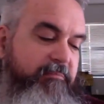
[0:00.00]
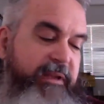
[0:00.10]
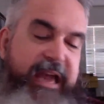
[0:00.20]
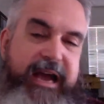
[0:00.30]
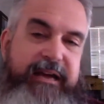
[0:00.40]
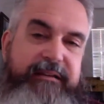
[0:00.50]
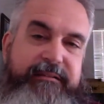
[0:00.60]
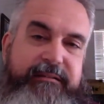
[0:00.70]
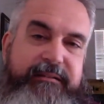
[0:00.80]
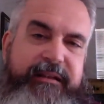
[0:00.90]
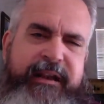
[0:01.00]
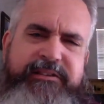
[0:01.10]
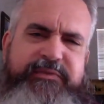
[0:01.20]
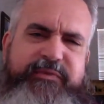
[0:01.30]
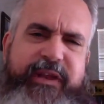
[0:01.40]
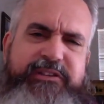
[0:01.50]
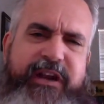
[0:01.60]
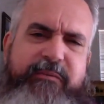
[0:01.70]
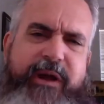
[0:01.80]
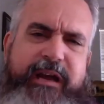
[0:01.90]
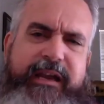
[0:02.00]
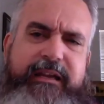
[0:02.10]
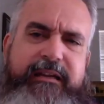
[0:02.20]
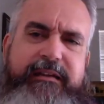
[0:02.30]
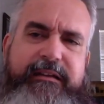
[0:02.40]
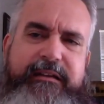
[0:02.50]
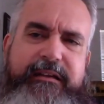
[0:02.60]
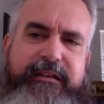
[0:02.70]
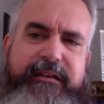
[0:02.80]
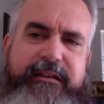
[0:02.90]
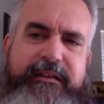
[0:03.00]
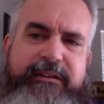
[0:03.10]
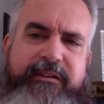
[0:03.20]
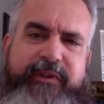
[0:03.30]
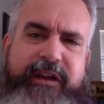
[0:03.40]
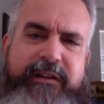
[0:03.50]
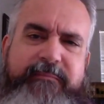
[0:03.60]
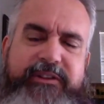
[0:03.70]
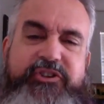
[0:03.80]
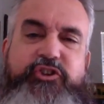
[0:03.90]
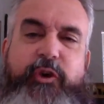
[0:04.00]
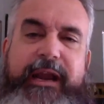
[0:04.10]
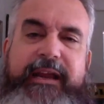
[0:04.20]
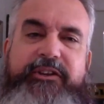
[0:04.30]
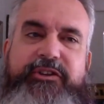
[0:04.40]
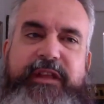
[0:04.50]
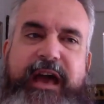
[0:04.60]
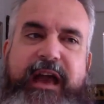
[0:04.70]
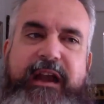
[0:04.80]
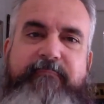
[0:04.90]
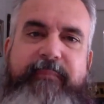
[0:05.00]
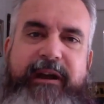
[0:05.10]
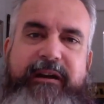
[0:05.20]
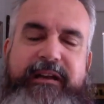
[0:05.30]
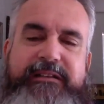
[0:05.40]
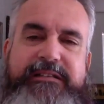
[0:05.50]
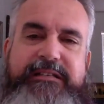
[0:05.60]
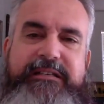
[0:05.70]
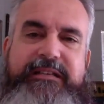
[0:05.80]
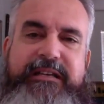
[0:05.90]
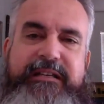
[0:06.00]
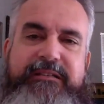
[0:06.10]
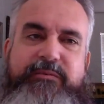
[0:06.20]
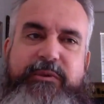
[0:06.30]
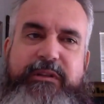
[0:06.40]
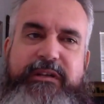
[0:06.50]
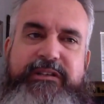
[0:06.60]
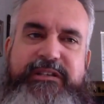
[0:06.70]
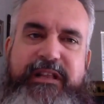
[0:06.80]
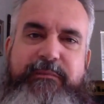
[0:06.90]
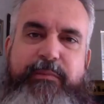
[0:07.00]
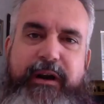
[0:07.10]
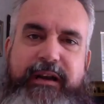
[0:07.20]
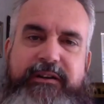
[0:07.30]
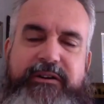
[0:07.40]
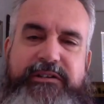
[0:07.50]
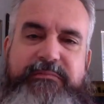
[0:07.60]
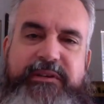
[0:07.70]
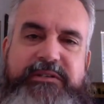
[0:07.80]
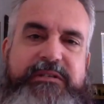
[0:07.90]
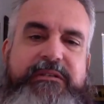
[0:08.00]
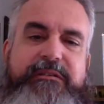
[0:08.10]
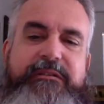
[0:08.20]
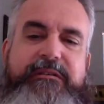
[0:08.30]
But yeah, and it's ironic. Don't you find it a bit strange that Americans didn't really celebrate Christmas